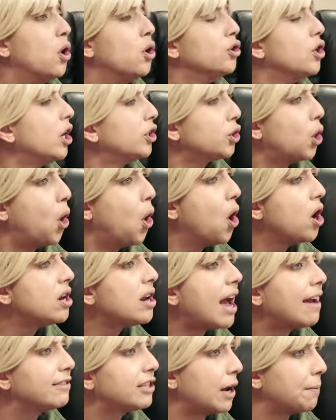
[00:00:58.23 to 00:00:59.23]
know, not all
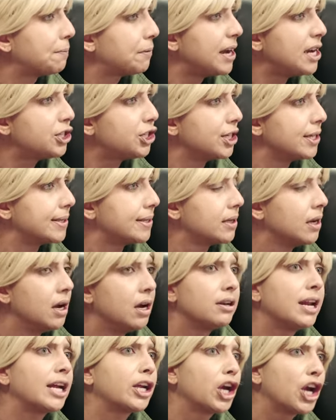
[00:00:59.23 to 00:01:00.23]
lives are precious,
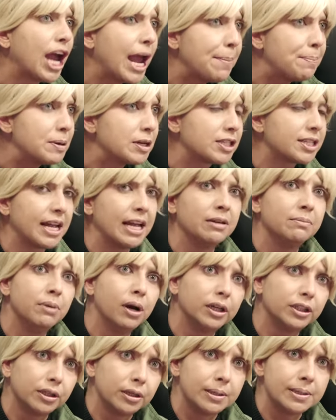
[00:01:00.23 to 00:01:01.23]
like rapists and
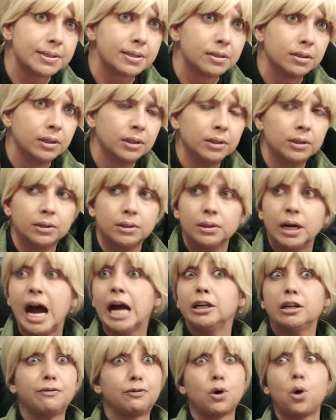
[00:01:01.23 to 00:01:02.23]
murderers.
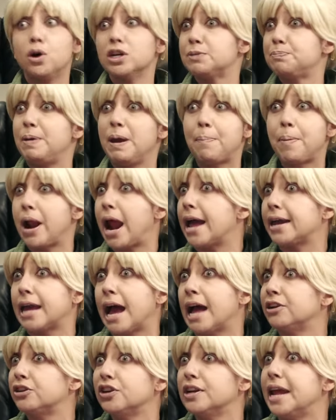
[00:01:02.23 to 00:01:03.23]
And of course, people I
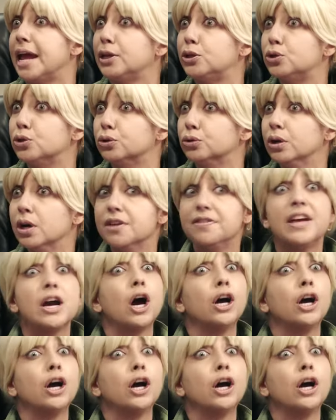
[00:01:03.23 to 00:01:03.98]
can't relate to. They